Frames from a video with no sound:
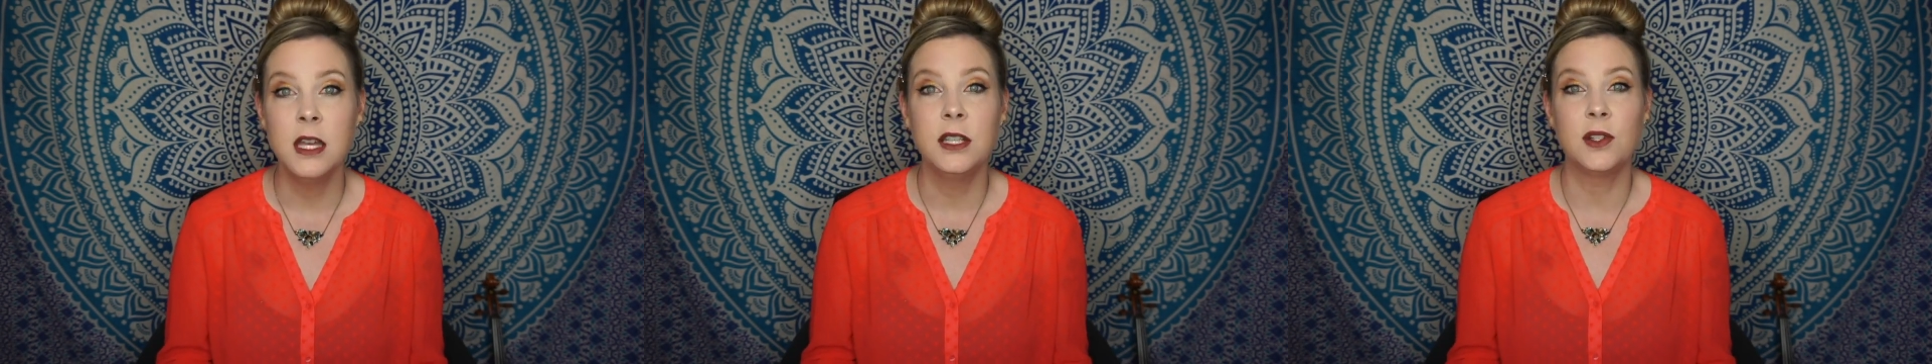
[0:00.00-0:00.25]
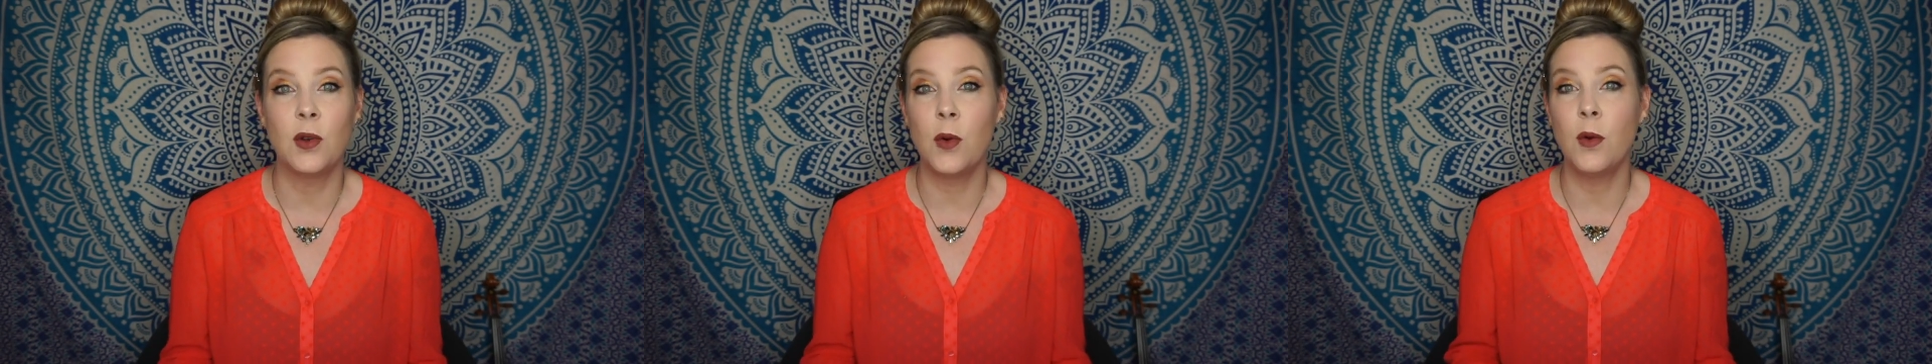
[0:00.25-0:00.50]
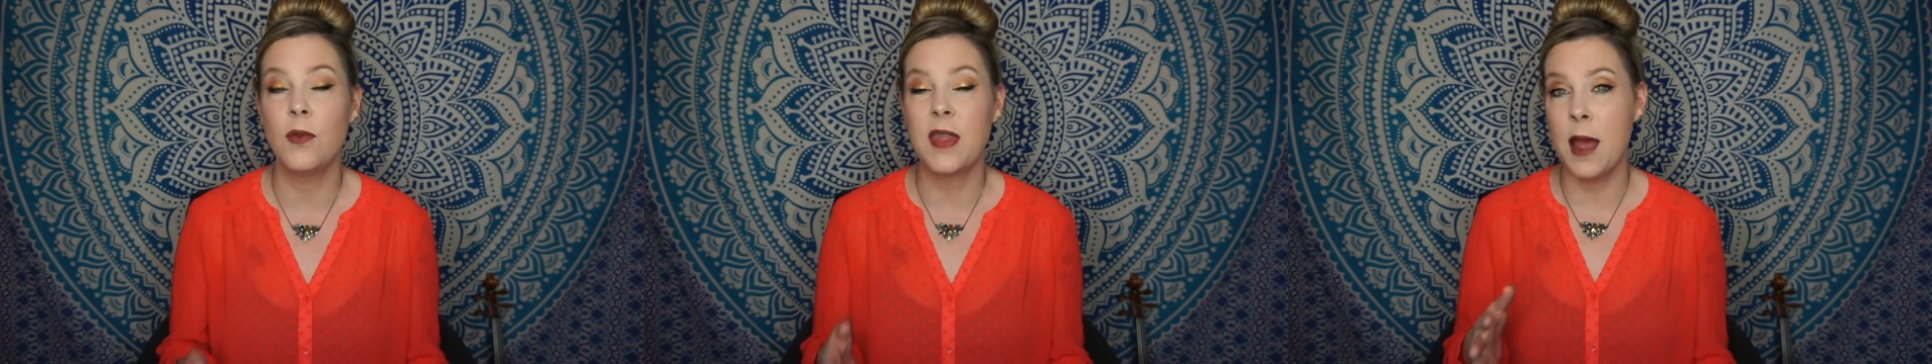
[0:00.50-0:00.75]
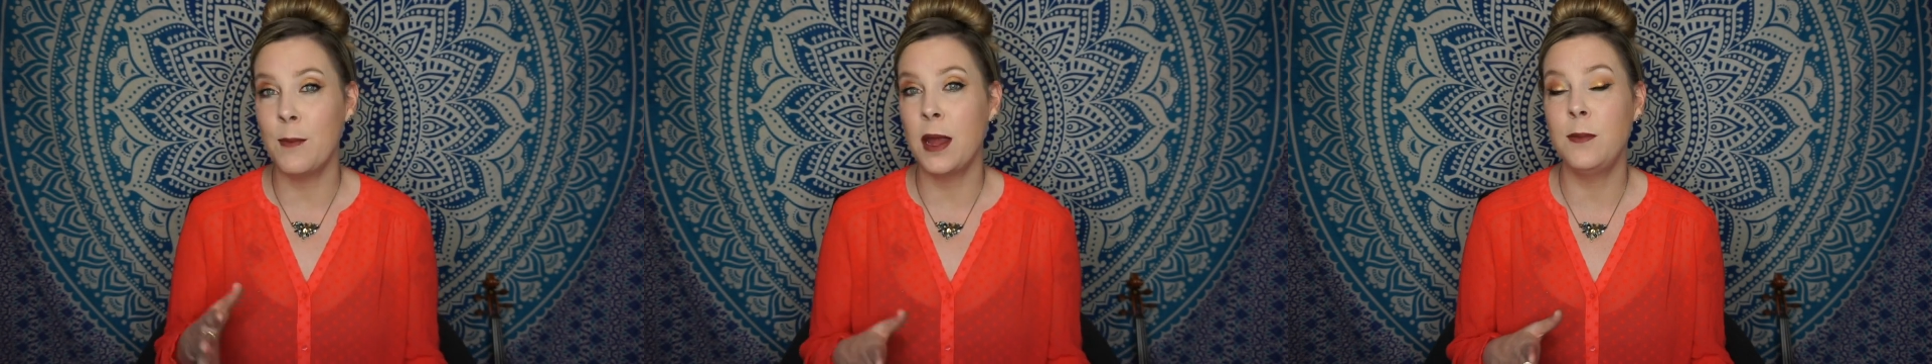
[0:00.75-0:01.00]
So
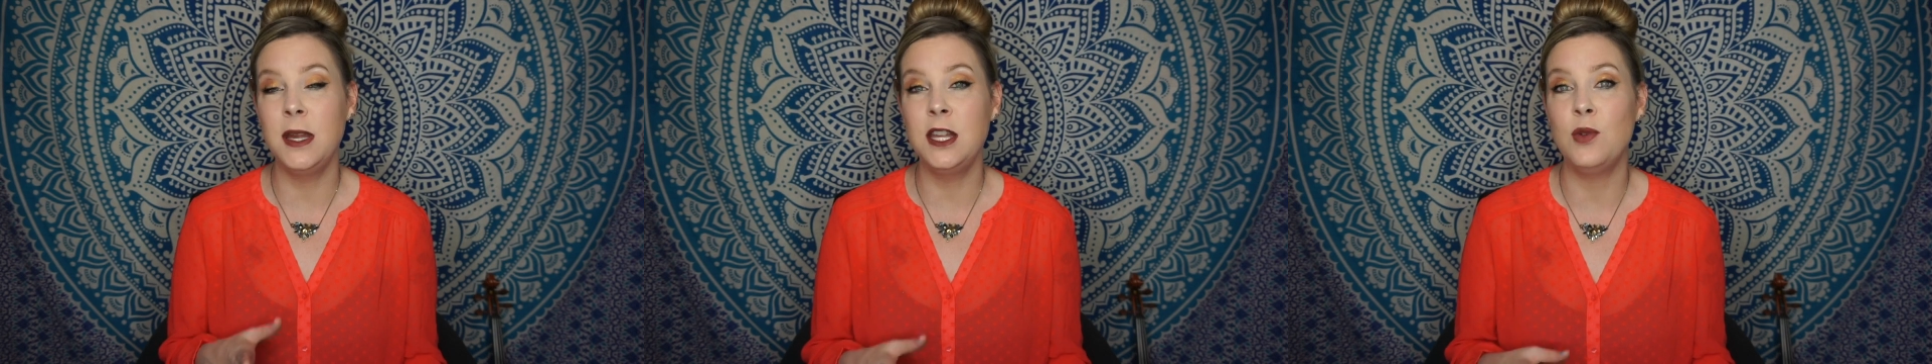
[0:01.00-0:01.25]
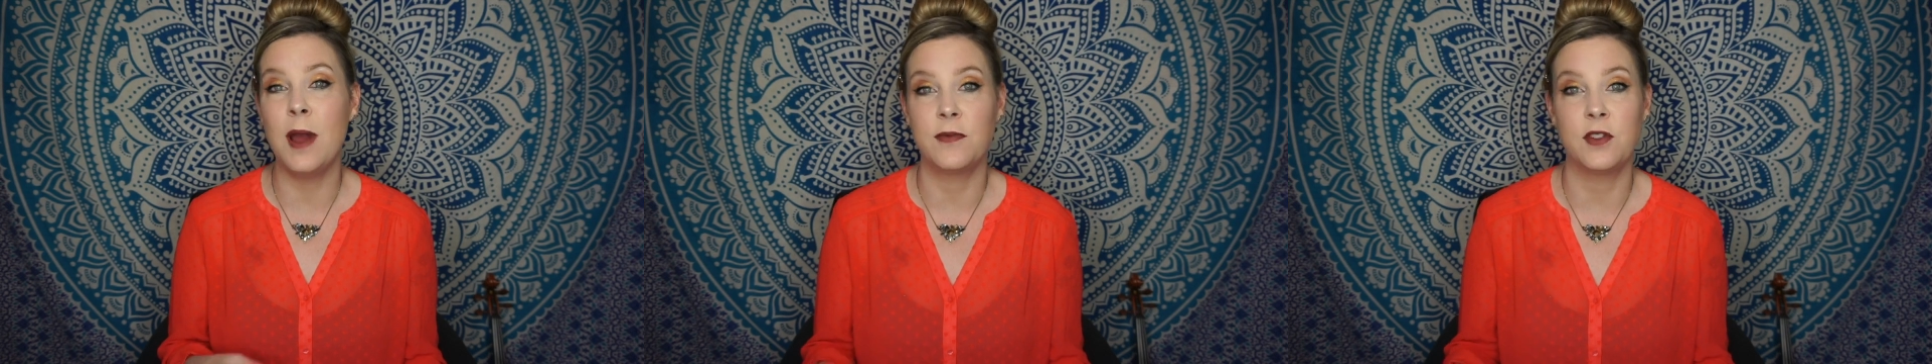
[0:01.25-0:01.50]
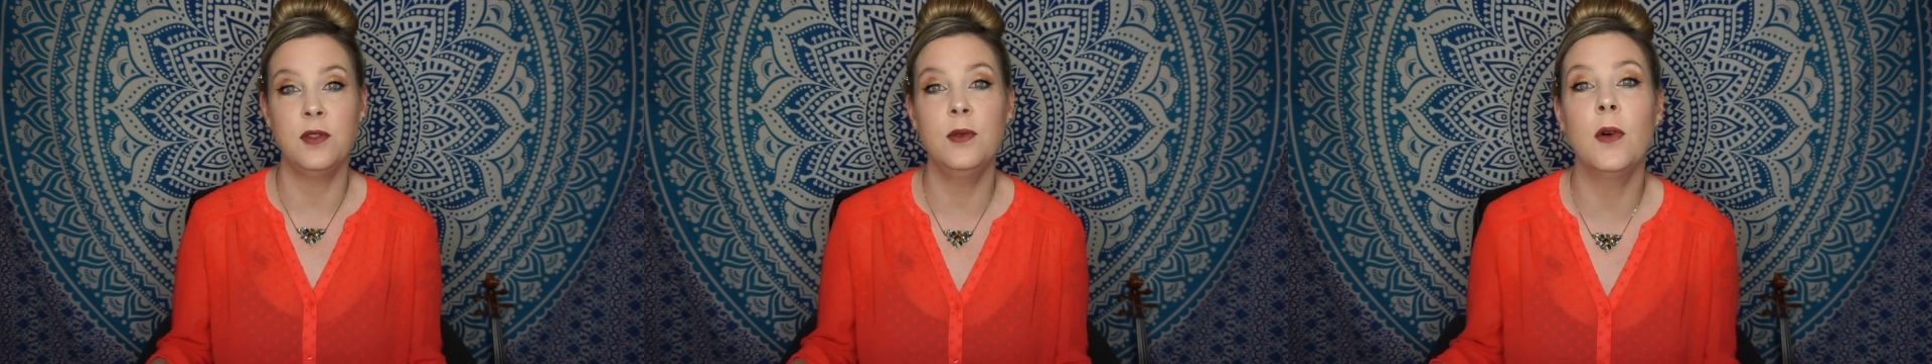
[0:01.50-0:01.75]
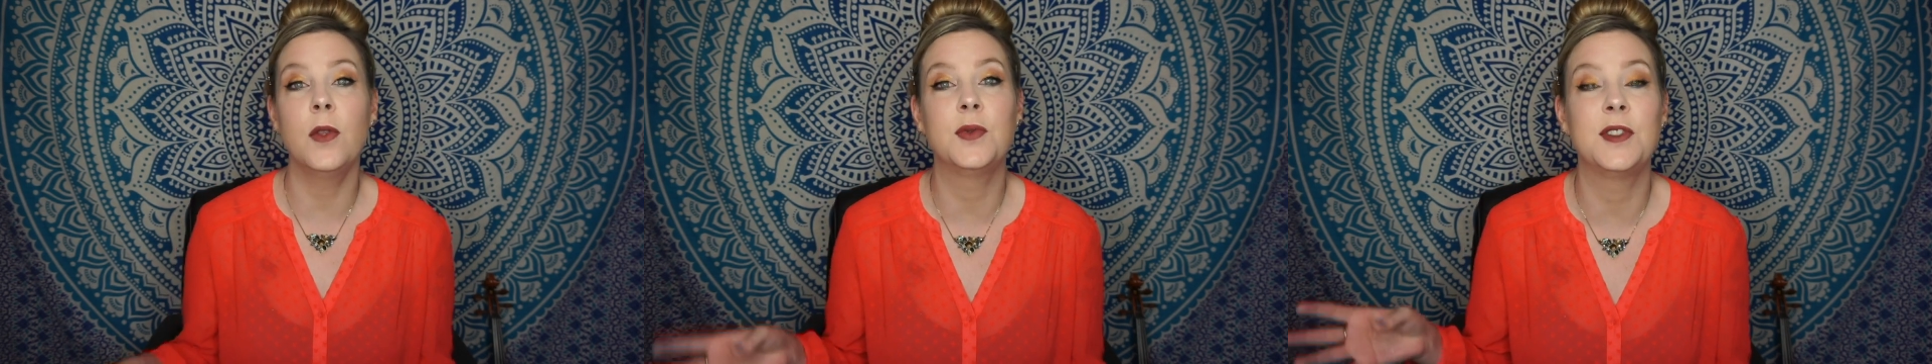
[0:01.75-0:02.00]
that might mean you have to do
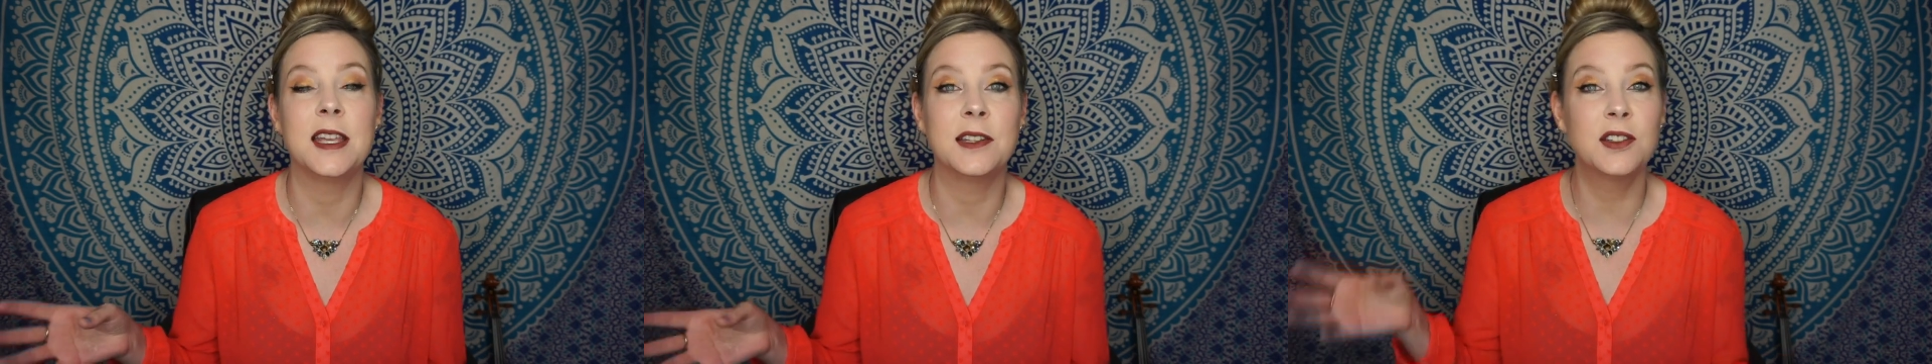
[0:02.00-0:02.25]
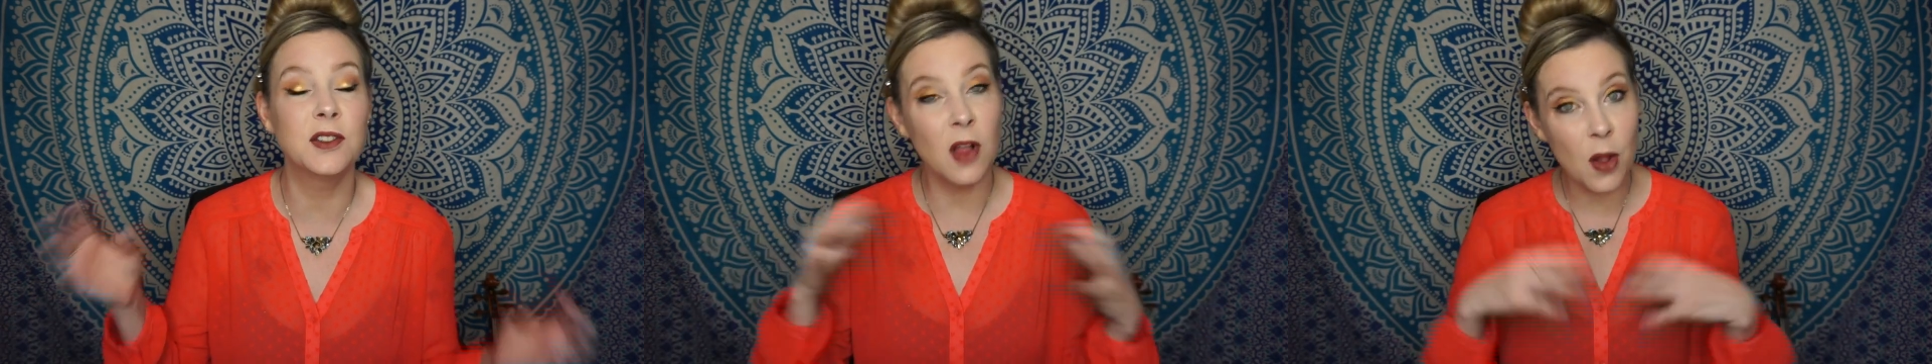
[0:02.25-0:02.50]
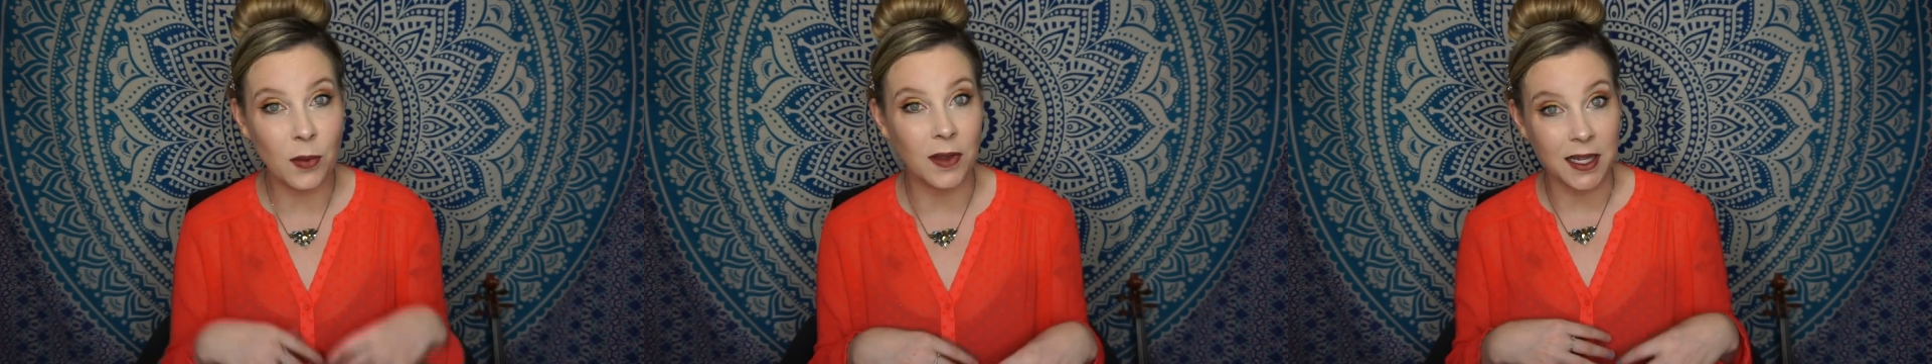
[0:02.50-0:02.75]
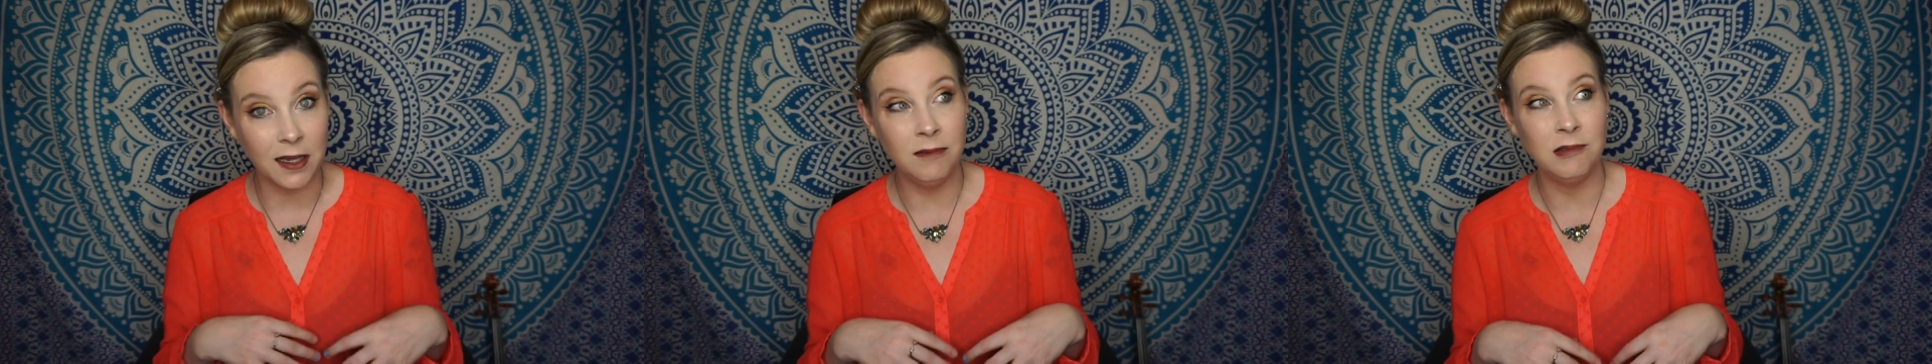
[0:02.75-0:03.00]
all those things
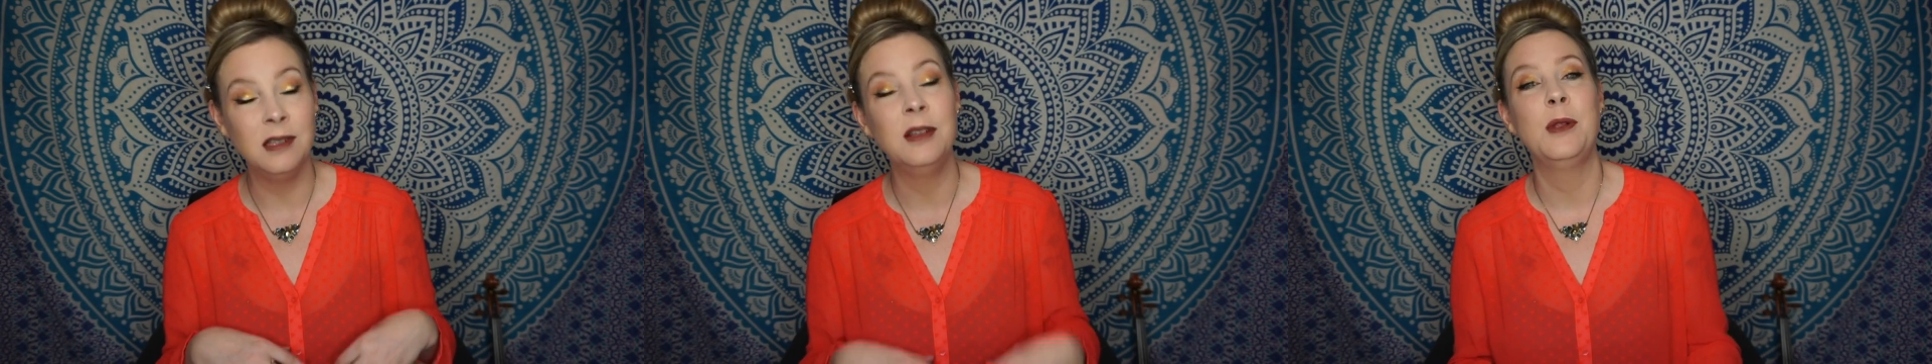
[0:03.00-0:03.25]
slowly,